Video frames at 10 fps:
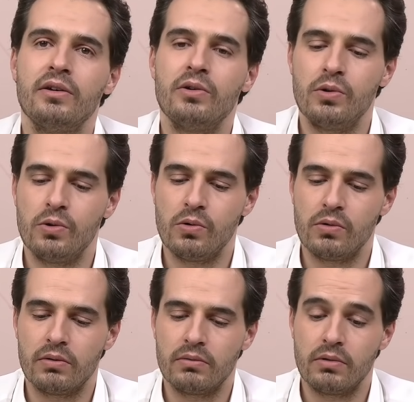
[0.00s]

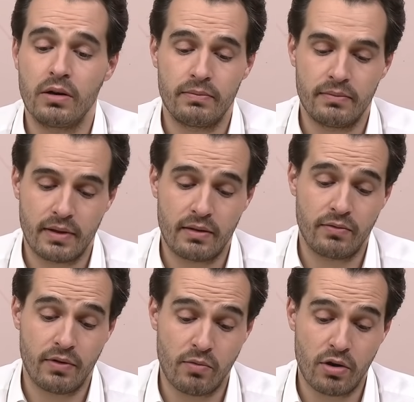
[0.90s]
who, well,
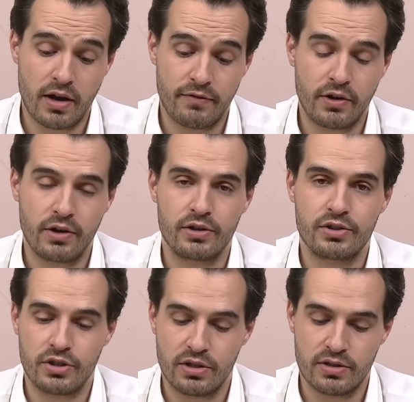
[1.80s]
from what I've heard,
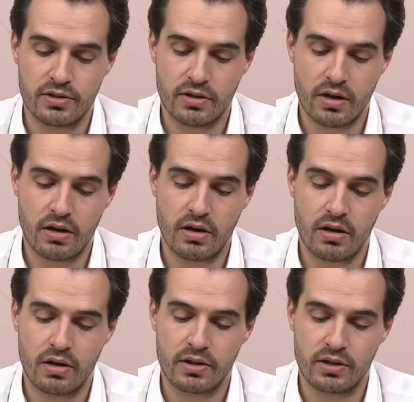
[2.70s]
she's
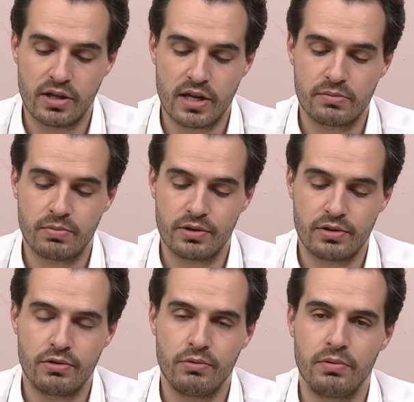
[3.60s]
not a desperate,
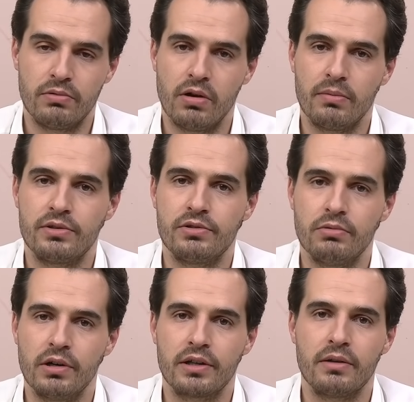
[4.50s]
stupid woman. She
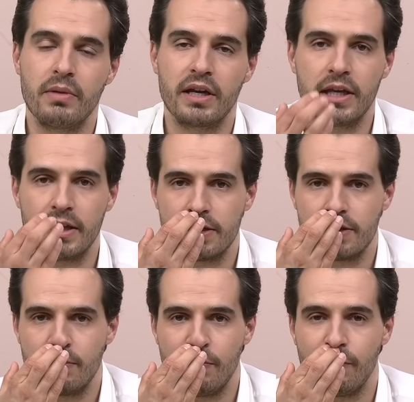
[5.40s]
worked in
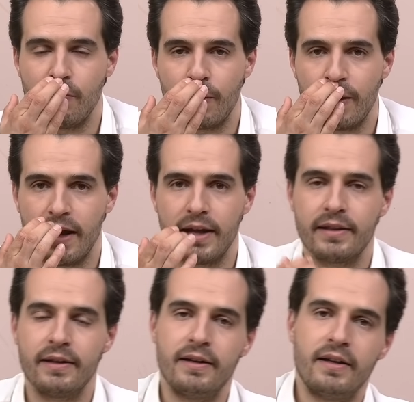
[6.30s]
McKinsey before
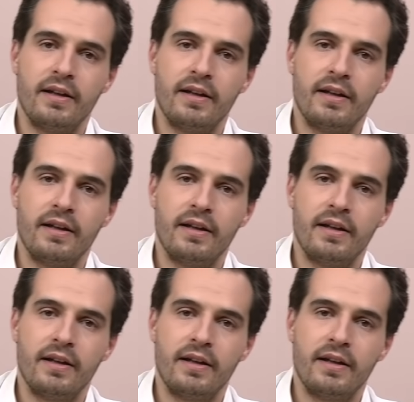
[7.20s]
that.